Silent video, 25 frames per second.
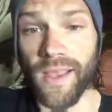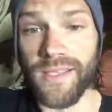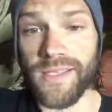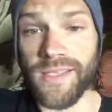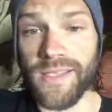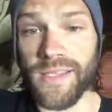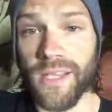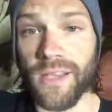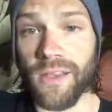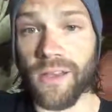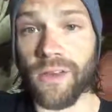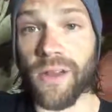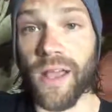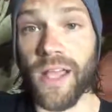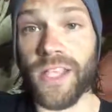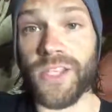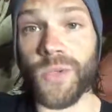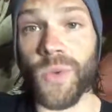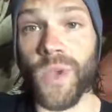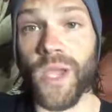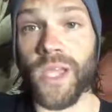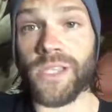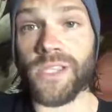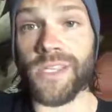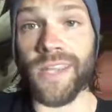I see a
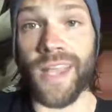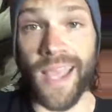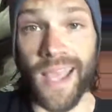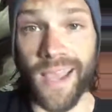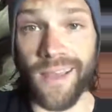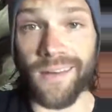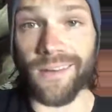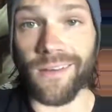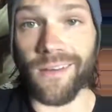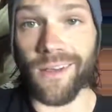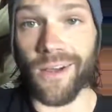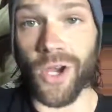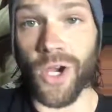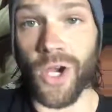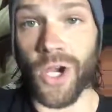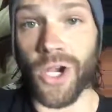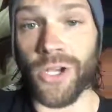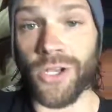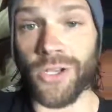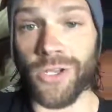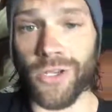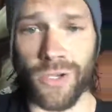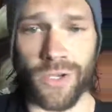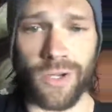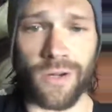graduation hat
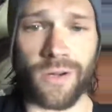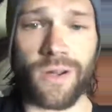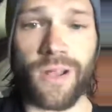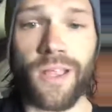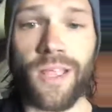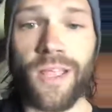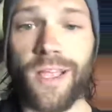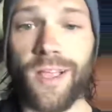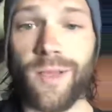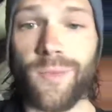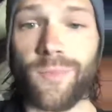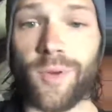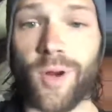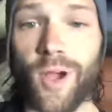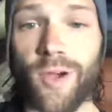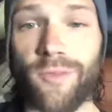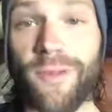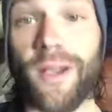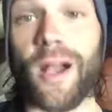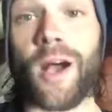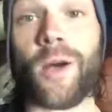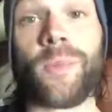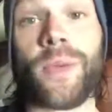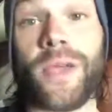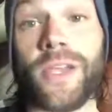on your
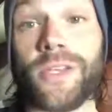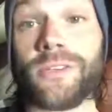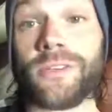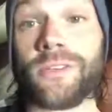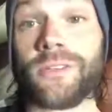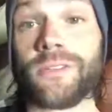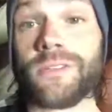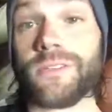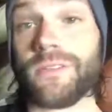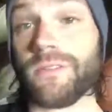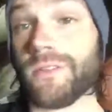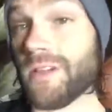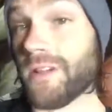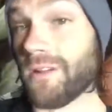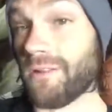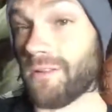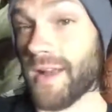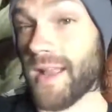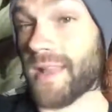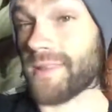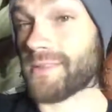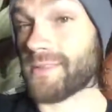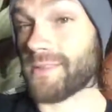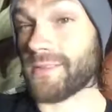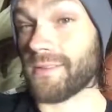profile picture, so
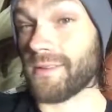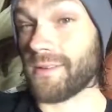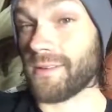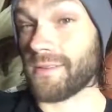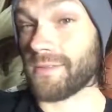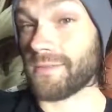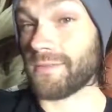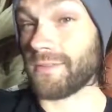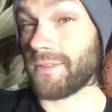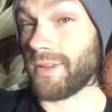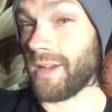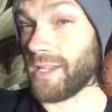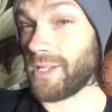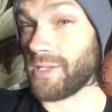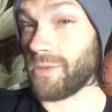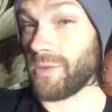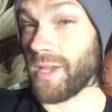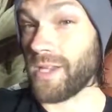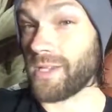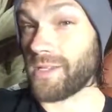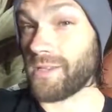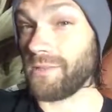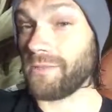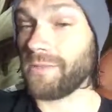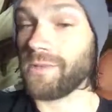congrats on
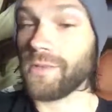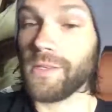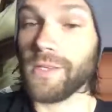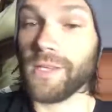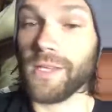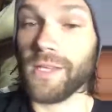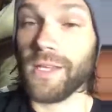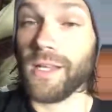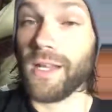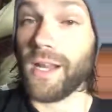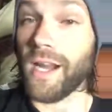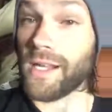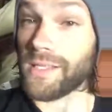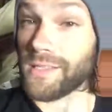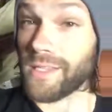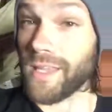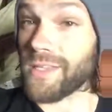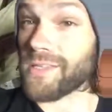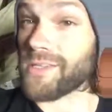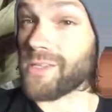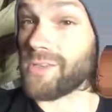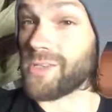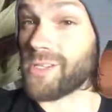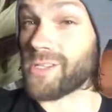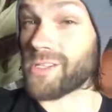graduation.
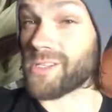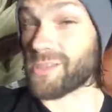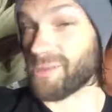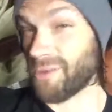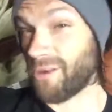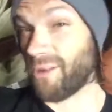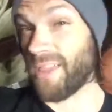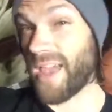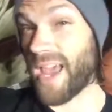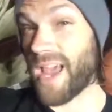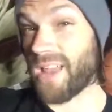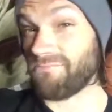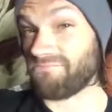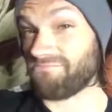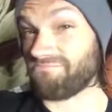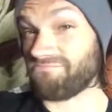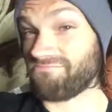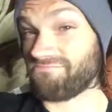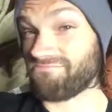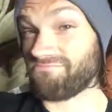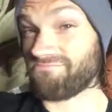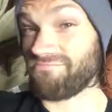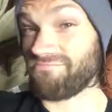Unless you just stole that.